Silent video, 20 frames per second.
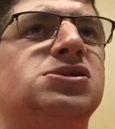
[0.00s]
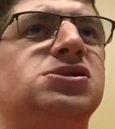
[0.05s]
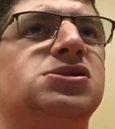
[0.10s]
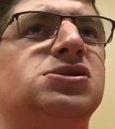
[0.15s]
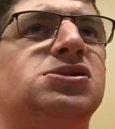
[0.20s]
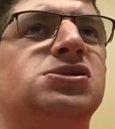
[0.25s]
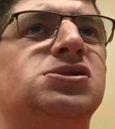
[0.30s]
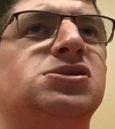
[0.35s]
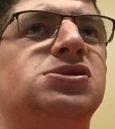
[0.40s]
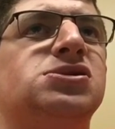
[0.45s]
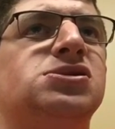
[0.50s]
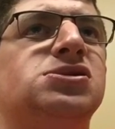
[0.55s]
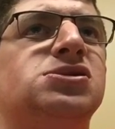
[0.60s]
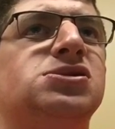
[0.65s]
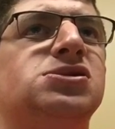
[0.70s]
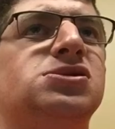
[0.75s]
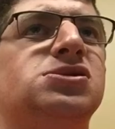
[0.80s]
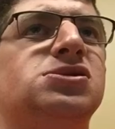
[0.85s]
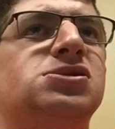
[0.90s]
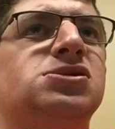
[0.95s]
Wow,
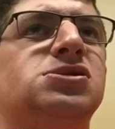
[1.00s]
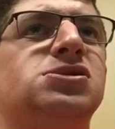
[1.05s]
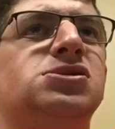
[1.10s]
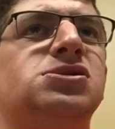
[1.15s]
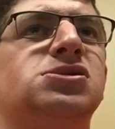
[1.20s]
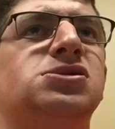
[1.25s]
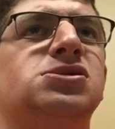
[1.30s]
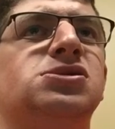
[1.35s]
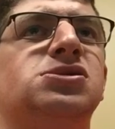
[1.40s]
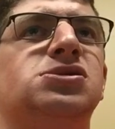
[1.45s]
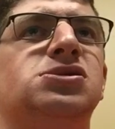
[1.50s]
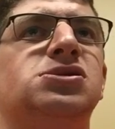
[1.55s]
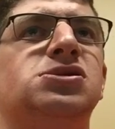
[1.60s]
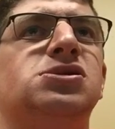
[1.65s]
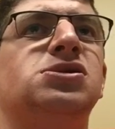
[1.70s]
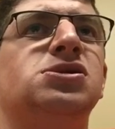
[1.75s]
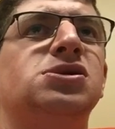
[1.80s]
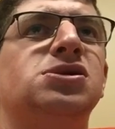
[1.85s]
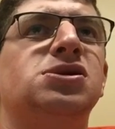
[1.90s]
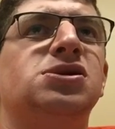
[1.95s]
Tim Hightower just
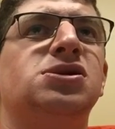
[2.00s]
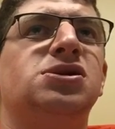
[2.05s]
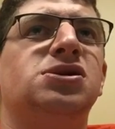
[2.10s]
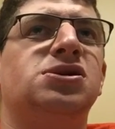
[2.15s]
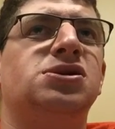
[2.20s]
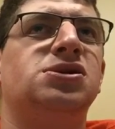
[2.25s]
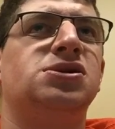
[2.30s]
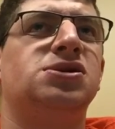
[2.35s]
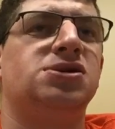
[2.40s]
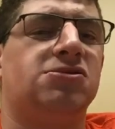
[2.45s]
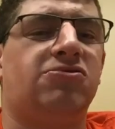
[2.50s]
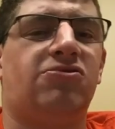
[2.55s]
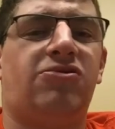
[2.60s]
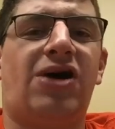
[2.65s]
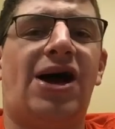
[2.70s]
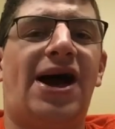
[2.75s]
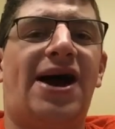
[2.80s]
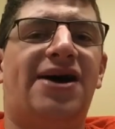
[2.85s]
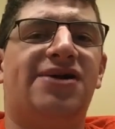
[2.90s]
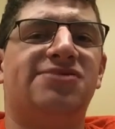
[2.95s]

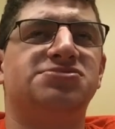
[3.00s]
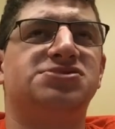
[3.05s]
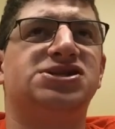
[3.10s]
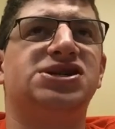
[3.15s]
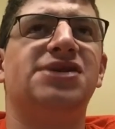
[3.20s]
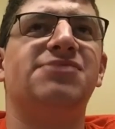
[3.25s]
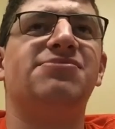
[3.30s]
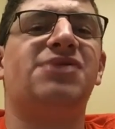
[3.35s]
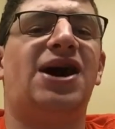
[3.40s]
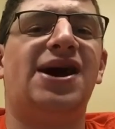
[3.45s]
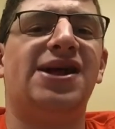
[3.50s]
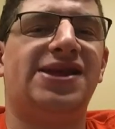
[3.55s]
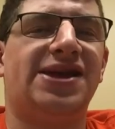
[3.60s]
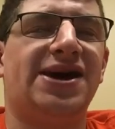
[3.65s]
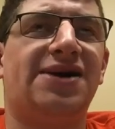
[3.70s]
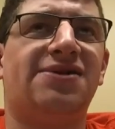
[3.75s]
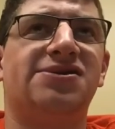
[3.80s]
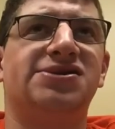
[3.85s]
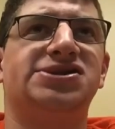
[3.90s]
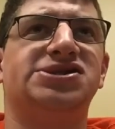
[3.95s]
blew through the
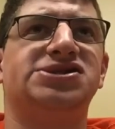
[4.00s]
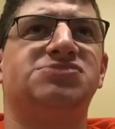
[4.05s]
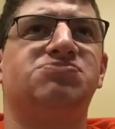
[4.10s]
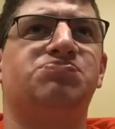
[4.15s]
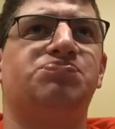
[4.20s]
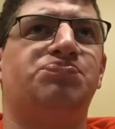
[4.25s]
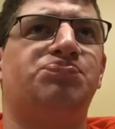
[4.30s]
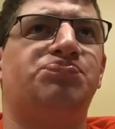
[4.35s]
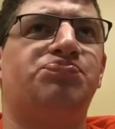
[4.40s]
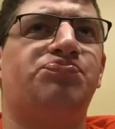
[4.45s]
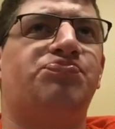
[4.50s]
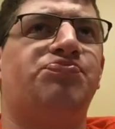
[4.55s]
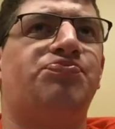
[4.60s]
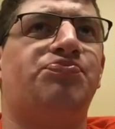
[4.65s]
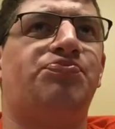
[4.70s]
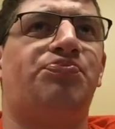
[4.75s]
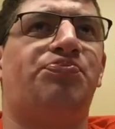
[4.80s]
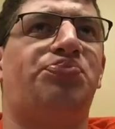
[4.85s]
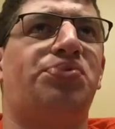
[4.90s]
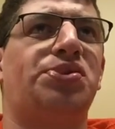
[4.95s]
offensive line and was able to
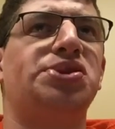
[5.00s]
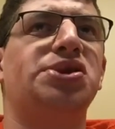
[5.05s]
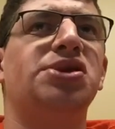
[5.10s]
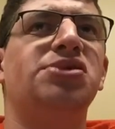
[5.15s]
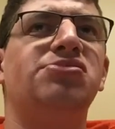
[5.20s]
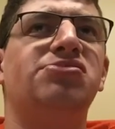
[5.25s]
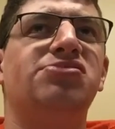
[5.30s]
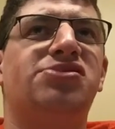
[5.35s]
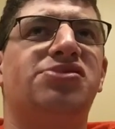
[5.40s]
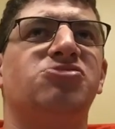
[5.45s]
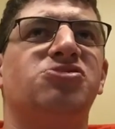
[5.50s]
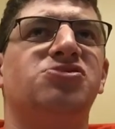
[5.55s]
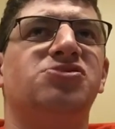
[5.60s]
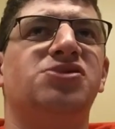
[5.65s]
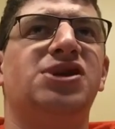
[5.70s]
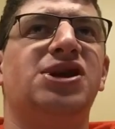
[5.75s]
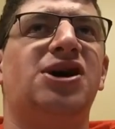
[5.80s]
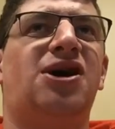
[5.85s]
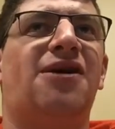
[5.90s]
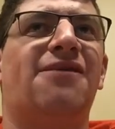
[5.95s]
get right to
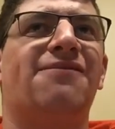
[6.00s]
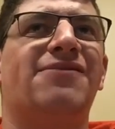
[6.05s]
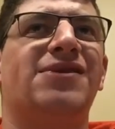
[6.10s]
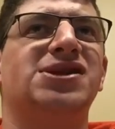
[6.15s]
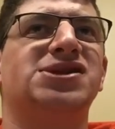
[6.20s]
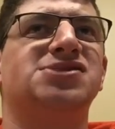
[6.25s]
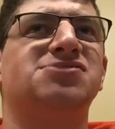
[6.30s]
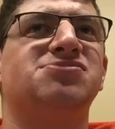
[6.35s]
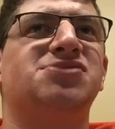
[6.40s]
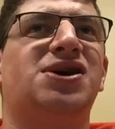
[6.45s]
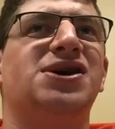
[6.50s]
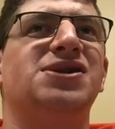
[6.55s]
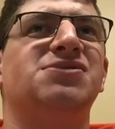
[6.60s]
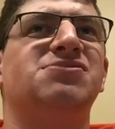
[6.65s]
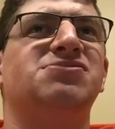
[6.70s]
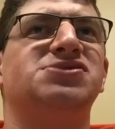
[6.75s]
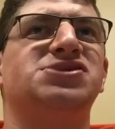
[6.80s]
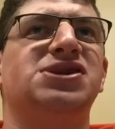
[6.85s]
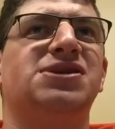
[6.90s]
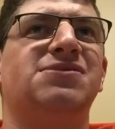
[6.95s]
Mahomes.
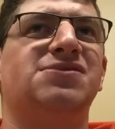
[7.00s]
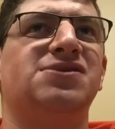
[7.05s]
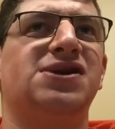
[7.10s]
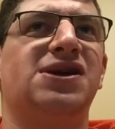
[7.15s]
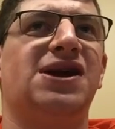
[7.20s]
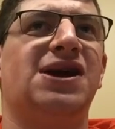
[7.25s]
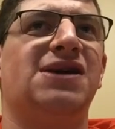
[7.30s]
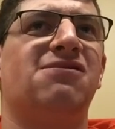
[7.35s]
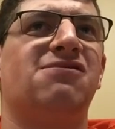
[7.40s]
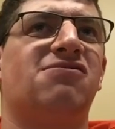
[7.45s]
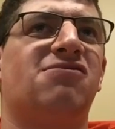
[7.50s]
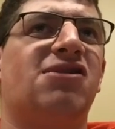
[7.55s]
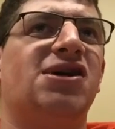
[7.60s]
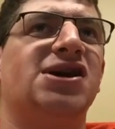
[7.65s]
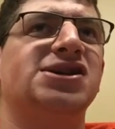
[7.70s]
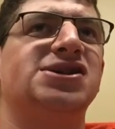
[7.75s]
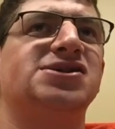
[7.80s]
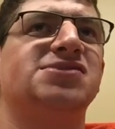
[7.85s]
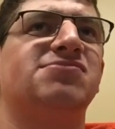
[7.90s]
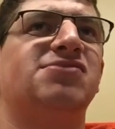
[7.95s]
But Mahomes
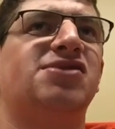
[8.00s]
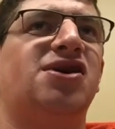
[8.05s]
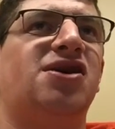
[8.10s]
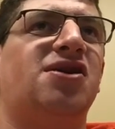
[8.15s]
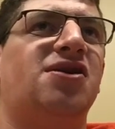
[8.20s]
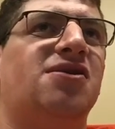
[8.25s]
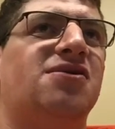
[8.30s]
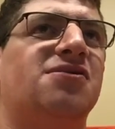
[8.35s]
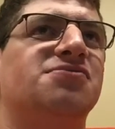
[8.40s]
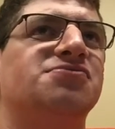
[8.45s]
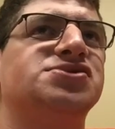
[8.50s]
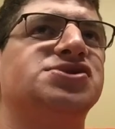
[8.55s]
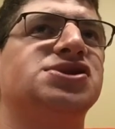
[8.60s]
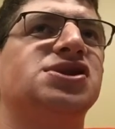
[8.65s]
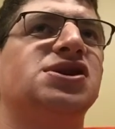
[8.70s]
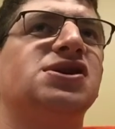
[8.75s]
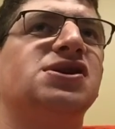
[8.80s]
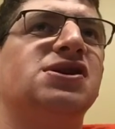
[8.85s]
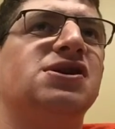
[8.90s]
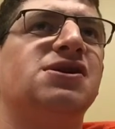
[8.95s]
was able to
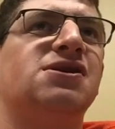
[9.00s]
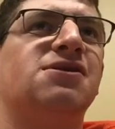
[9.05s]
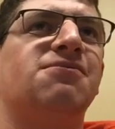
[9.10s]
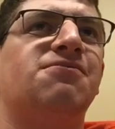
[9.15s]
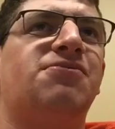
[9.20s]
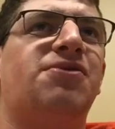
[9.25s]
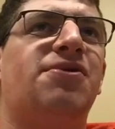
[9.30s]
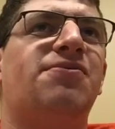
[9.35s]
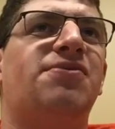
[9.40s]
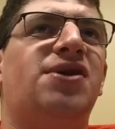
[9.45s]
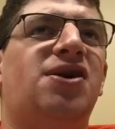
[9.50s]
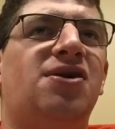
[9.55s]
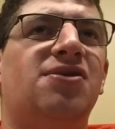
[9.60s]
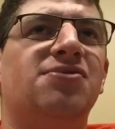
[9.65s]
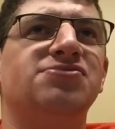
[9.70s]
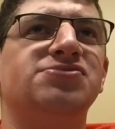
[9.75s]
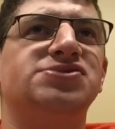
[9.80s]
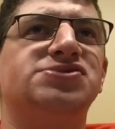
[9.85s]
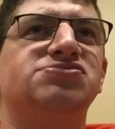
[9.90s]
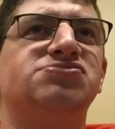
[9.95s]
escape
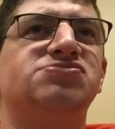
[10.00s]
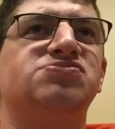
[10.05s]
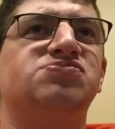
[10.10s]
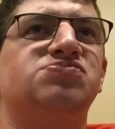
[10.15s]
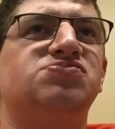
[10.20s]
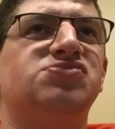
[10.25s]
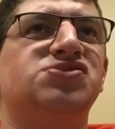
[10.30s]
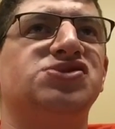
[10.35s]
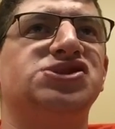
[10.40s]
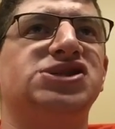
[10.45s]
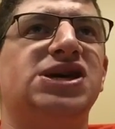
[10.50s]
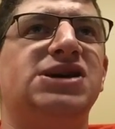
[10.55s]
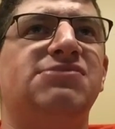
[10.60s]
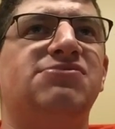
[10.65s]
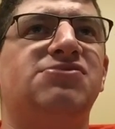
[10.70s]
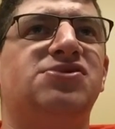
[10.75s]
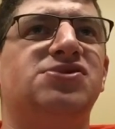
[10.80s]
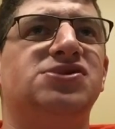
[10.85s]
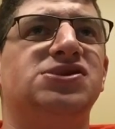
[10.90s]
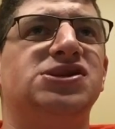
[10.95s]
it and get
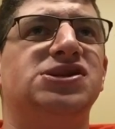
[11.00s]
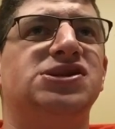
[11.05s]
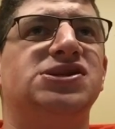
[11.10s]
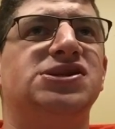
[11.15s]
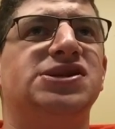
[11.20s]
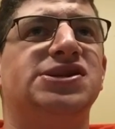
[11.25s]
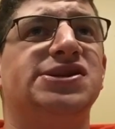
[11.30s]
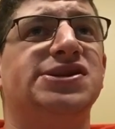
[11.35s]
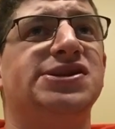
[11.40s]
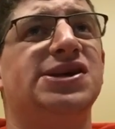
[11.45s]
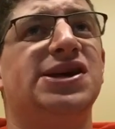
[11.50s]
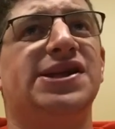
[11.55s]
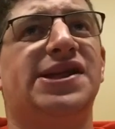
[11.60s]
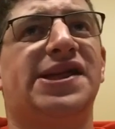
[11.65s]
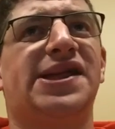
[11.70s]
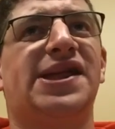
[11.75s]
it to Travis Kelce.